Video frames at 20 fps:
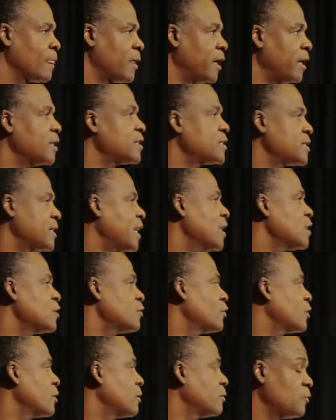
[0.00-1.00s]
And it stands
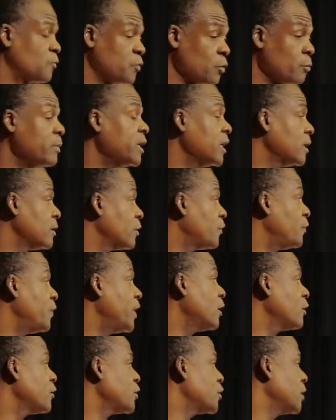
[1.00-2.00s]
for, for me, the
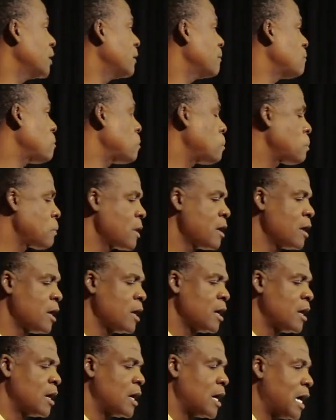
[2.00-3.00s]
fellowship.
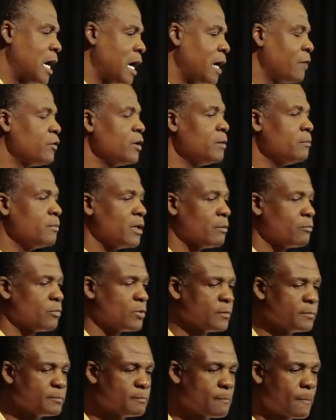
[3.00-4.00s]
I
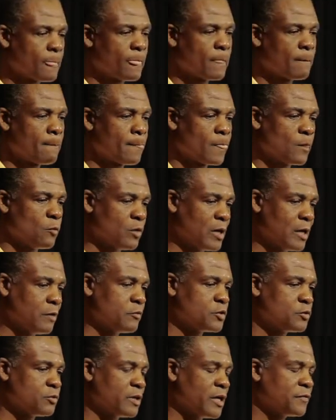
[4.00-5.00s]
remember when I
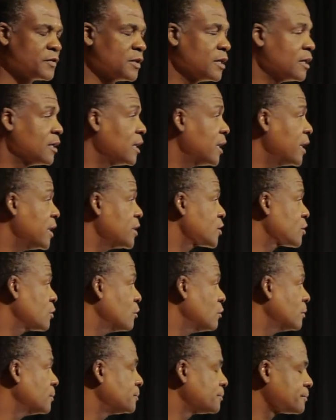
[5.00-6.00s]
was drafted out of high
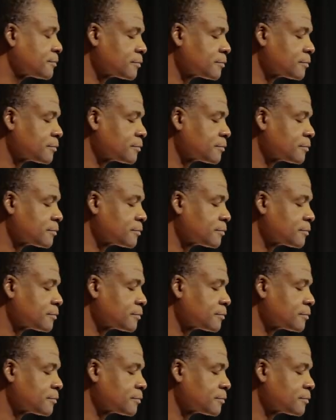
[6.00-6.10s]
school.